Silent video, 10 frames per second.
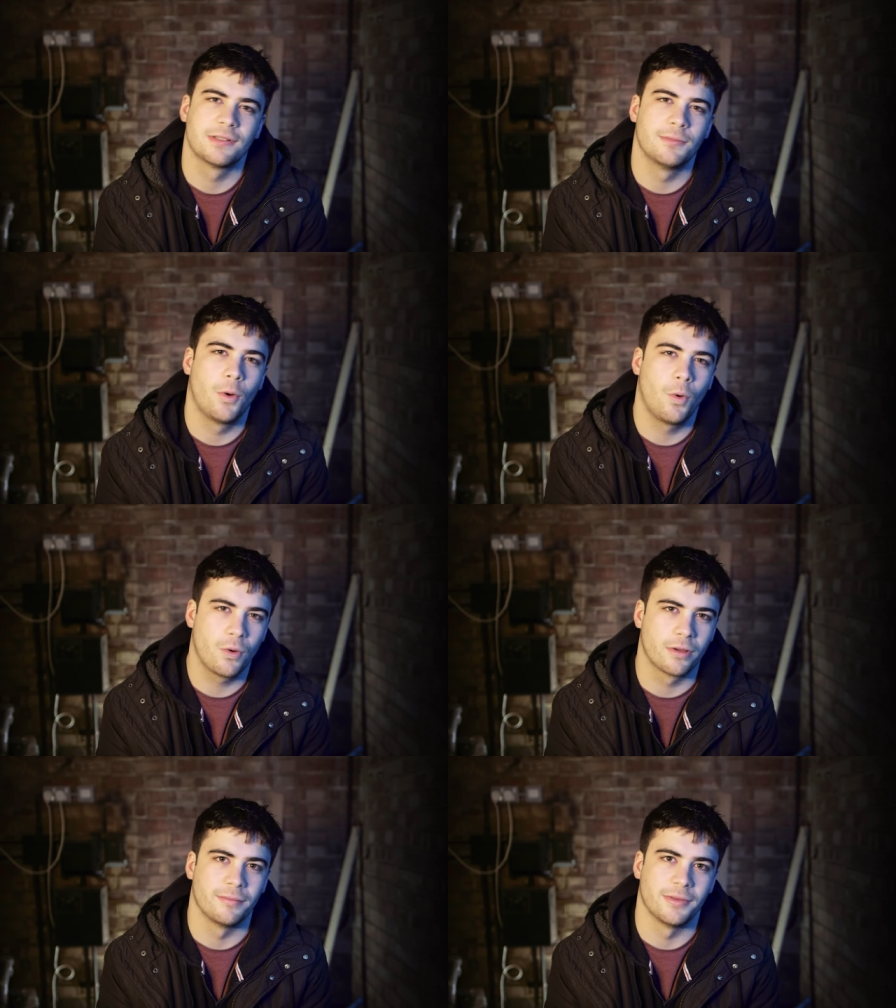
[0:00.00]
some
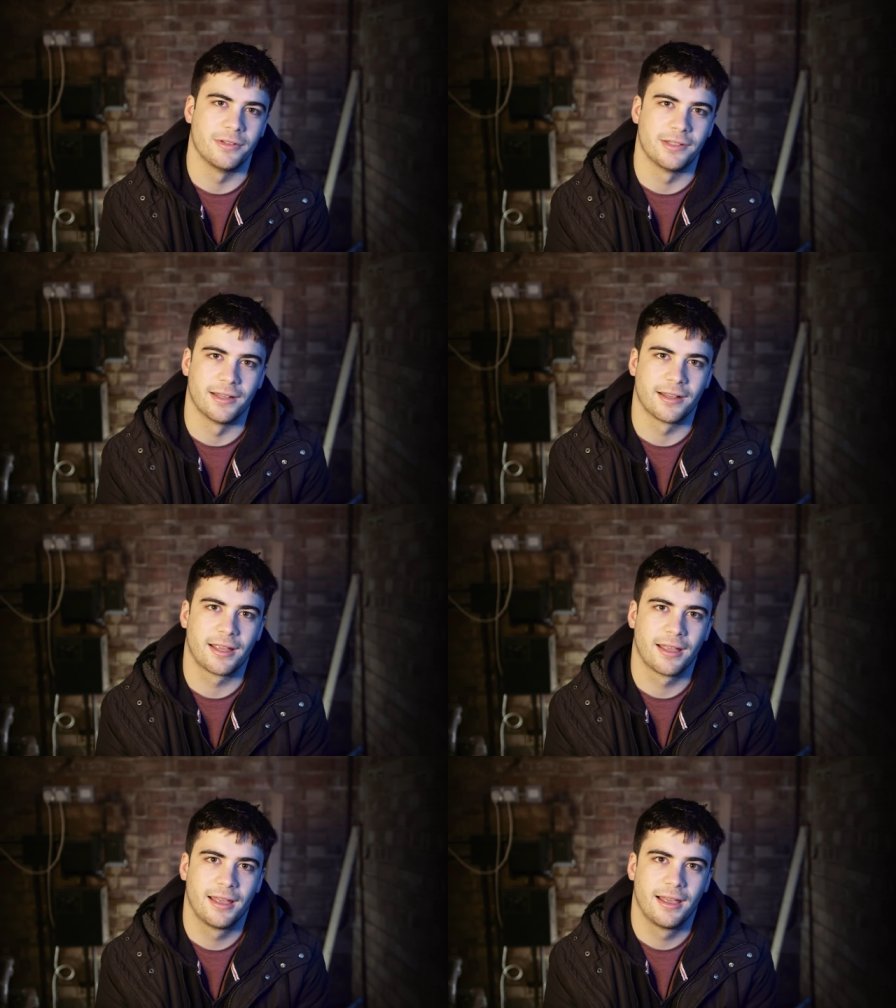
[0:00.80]
organ
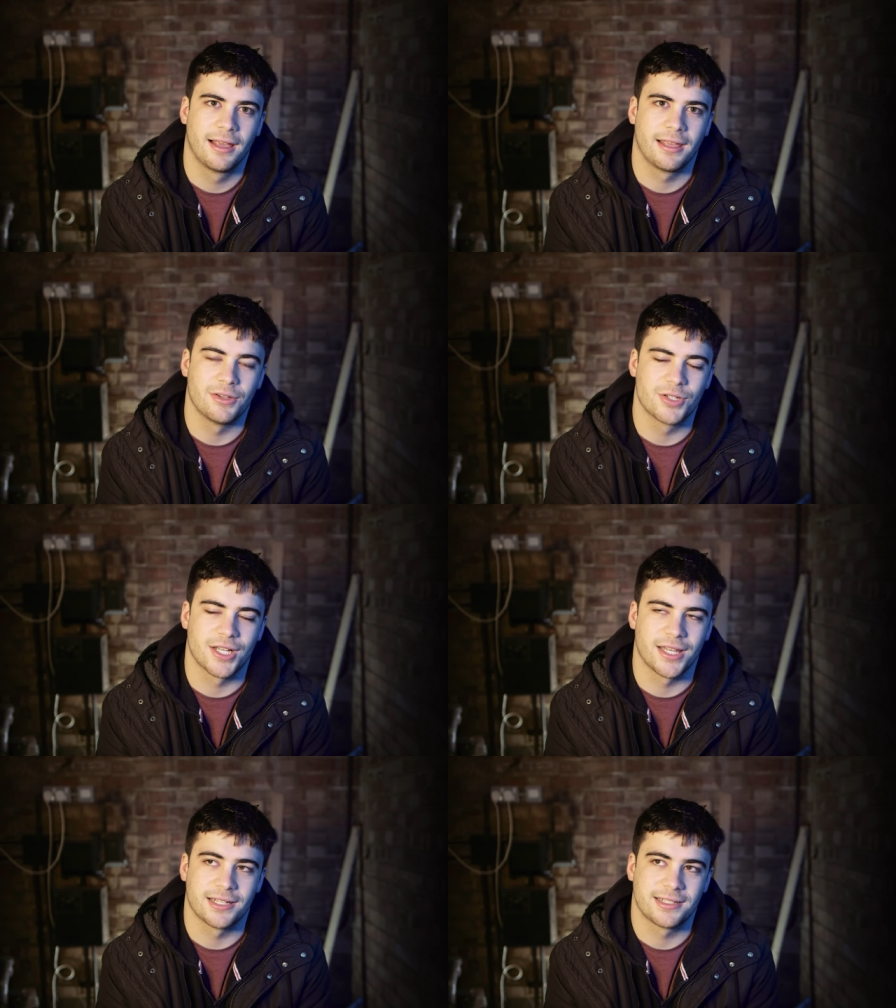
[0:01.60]
music.
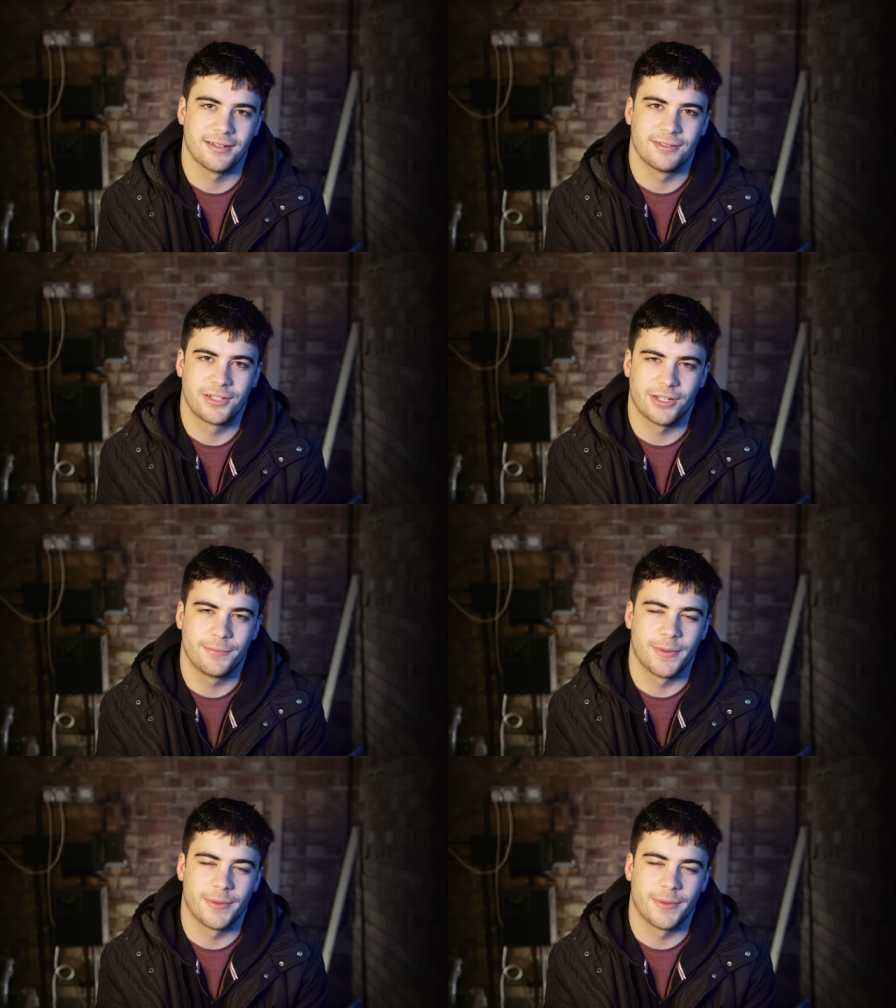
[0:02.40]
Usually this sounds good,